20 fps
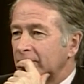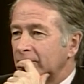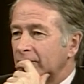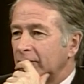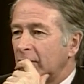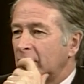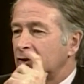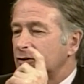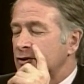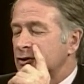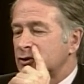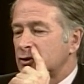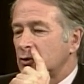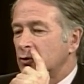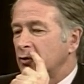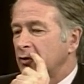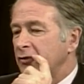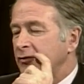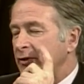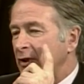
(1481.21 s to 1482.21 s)
What could the
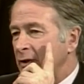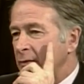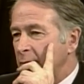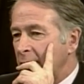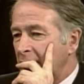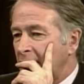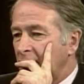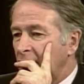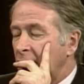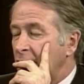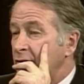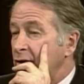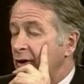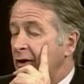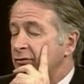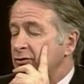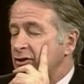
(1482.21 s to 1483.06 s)
school have done better? Or do you have